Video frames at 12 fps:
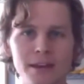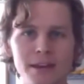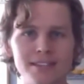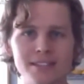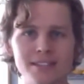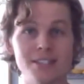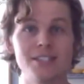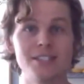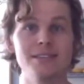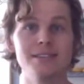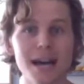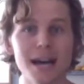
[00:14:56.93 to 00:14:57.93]
And it's
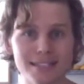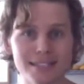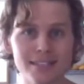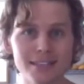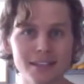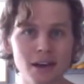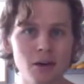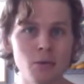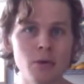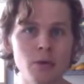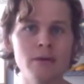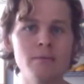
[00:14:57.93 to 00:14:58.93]
just nuts, you know?